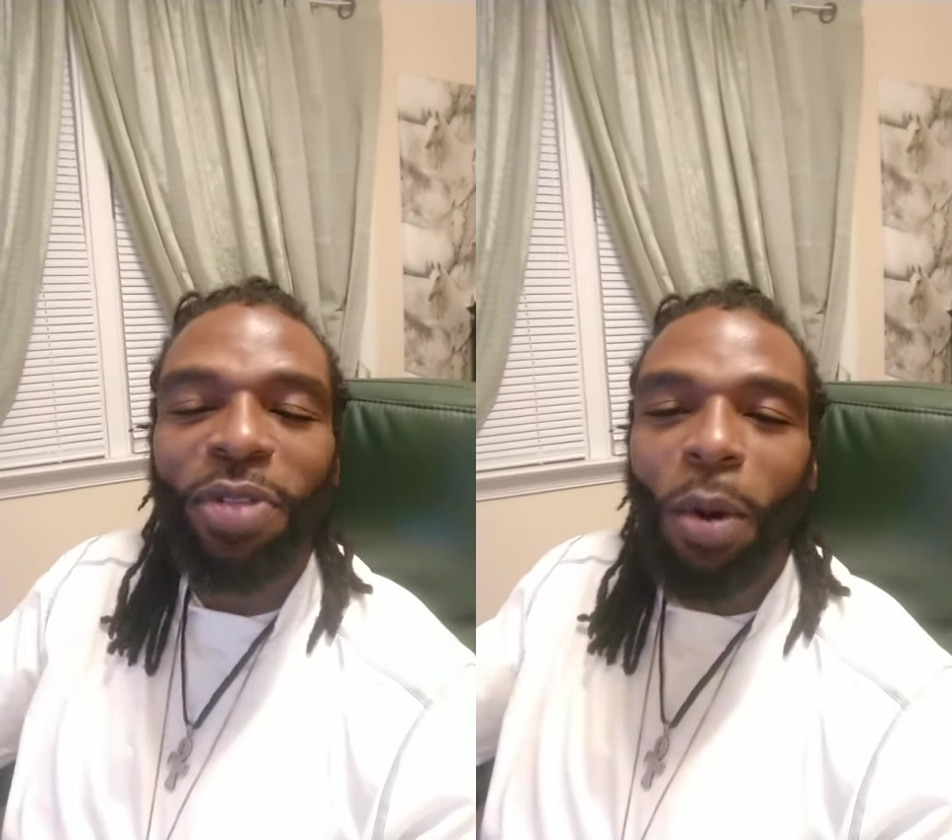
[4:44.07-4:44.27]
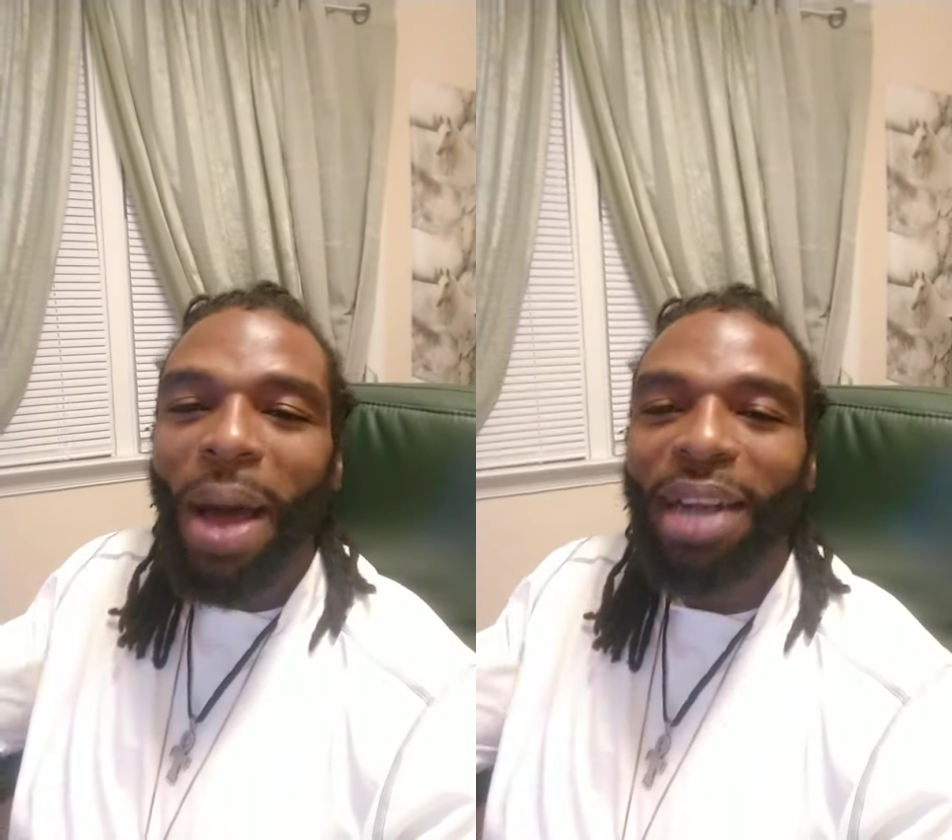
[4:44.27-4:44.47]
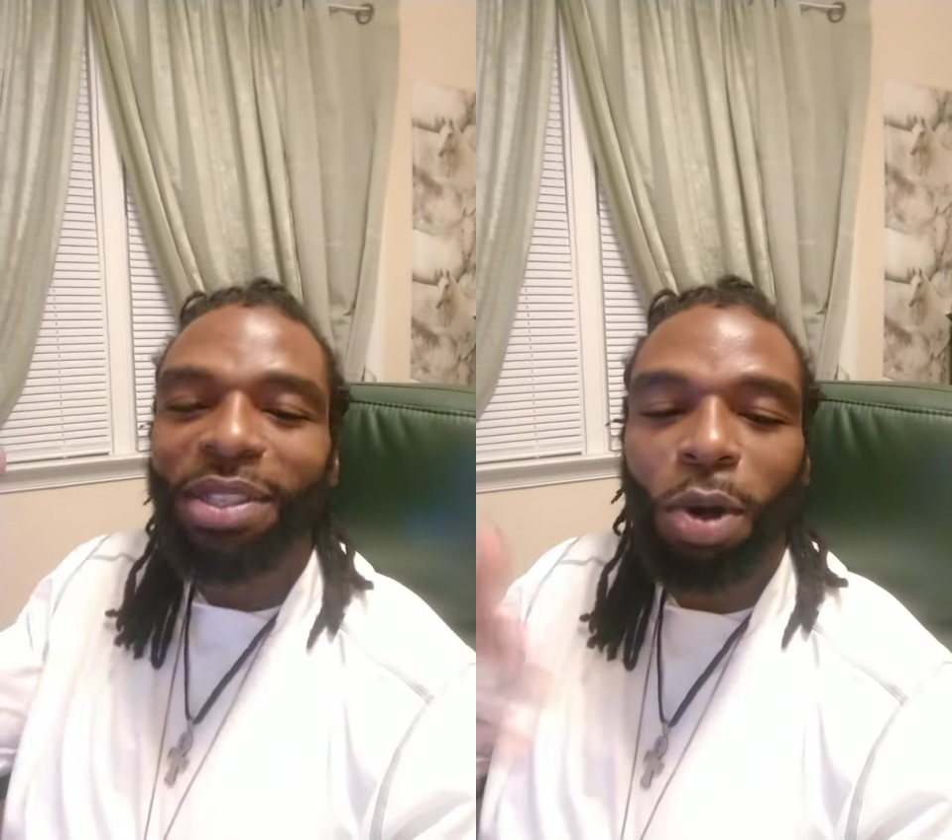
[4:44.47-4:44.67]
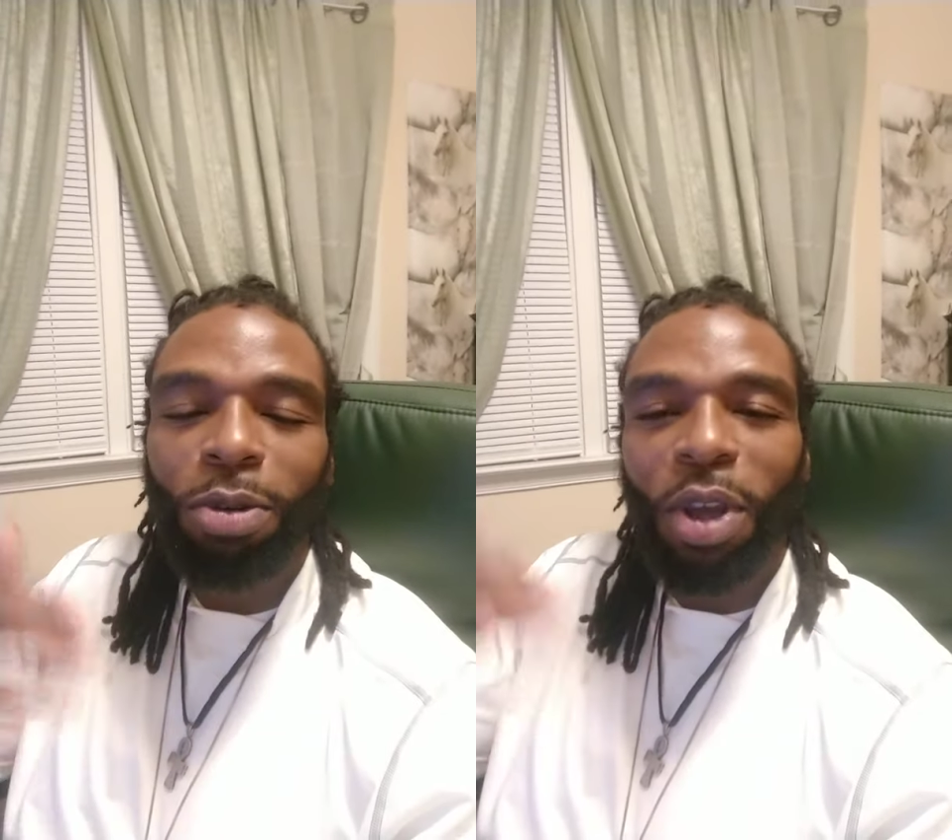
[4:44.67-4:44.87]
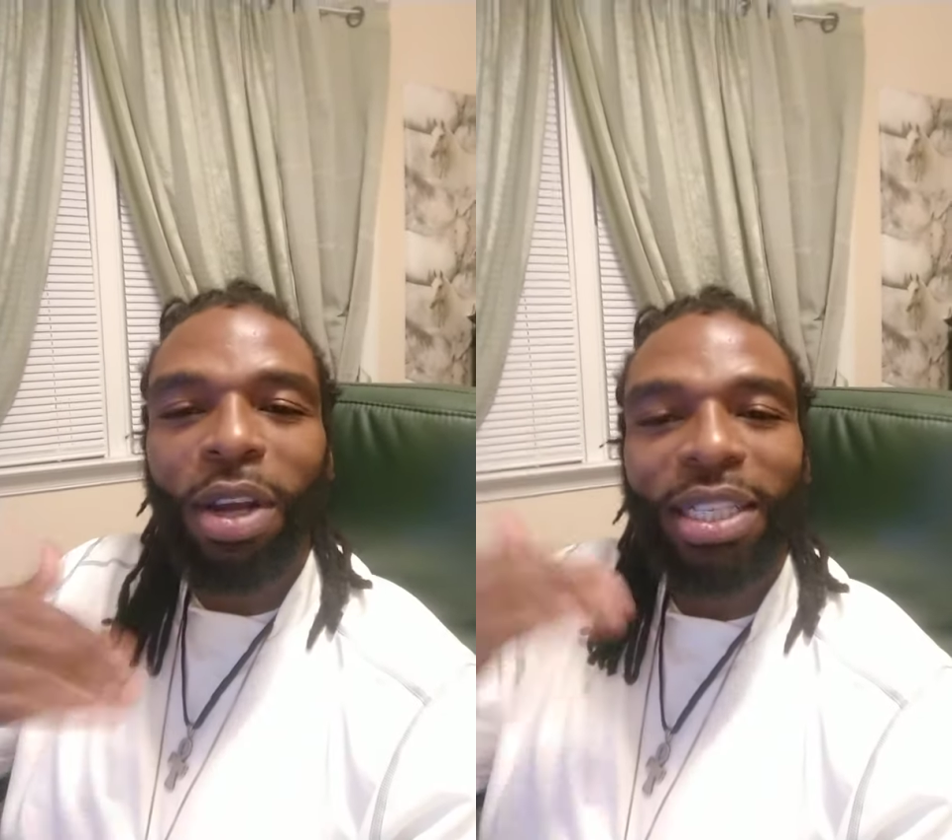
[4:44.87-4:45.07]
If nobody
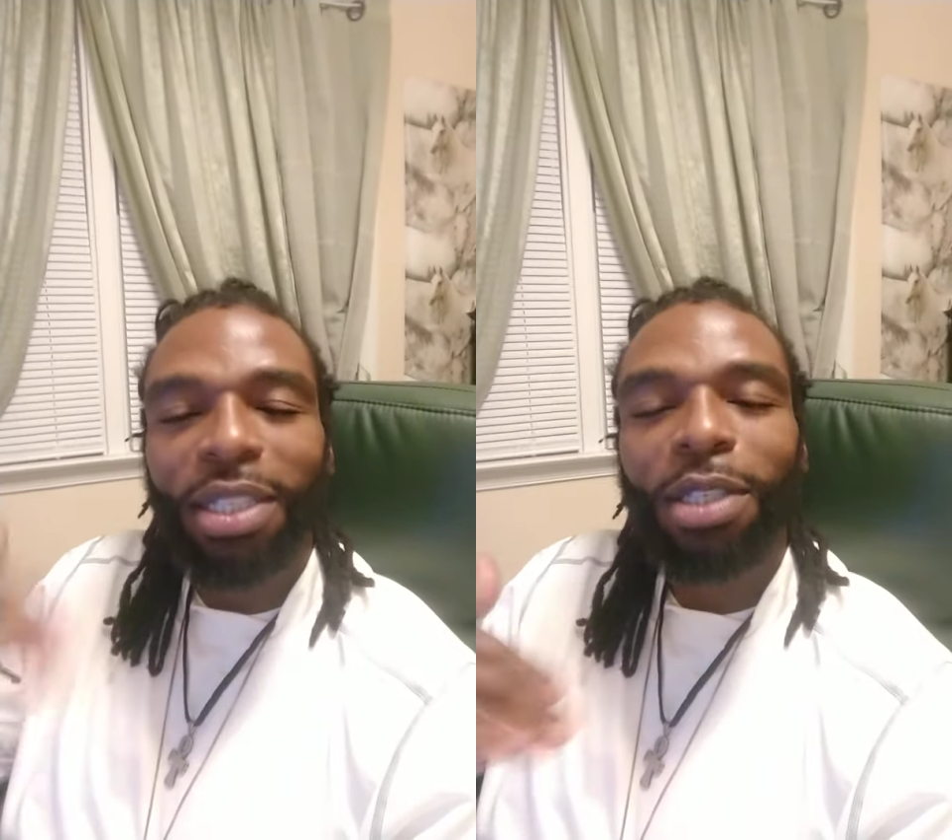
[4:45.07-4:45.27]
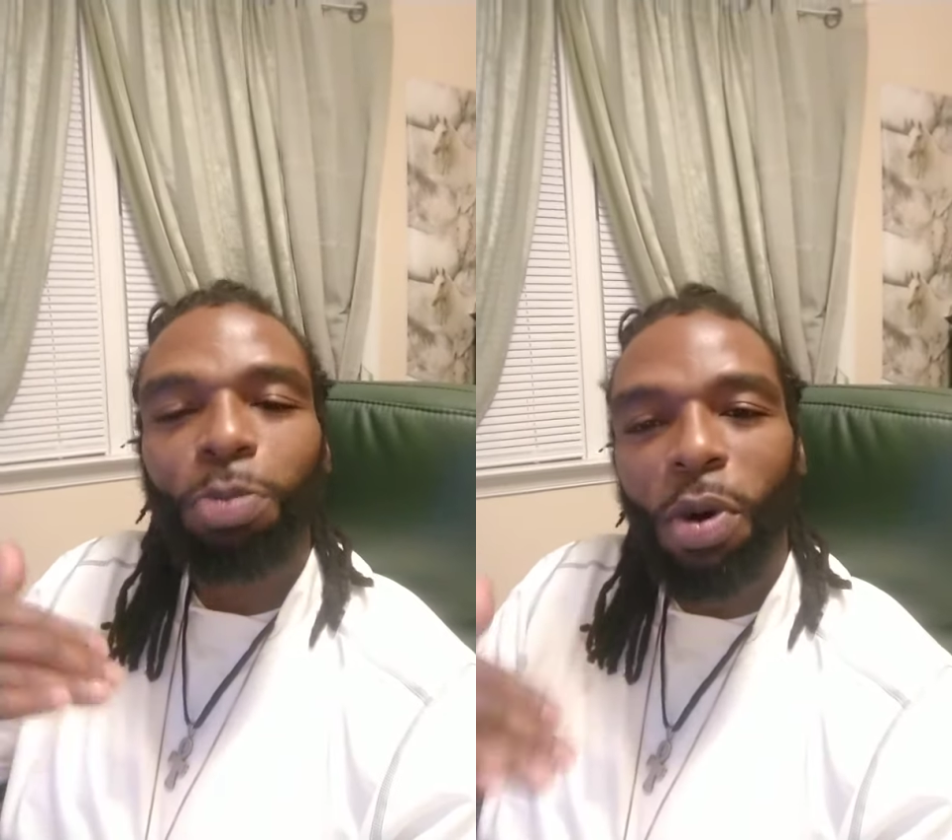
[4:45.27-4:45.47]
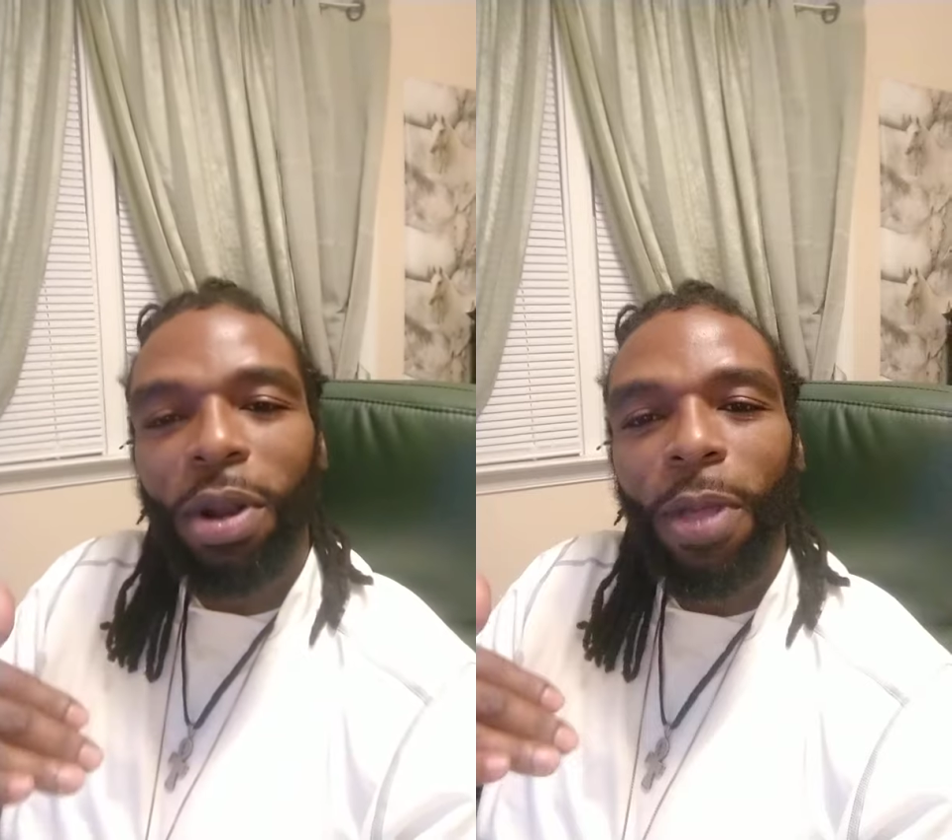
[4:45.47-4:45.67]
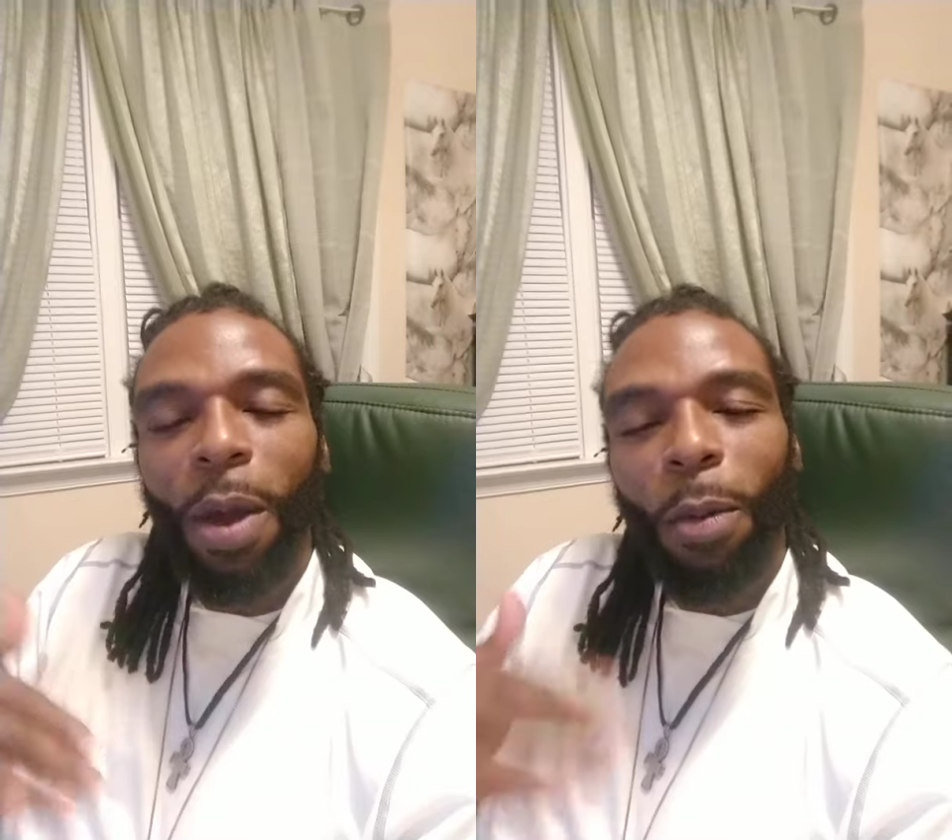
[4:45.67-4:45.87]
told y'all this this morning,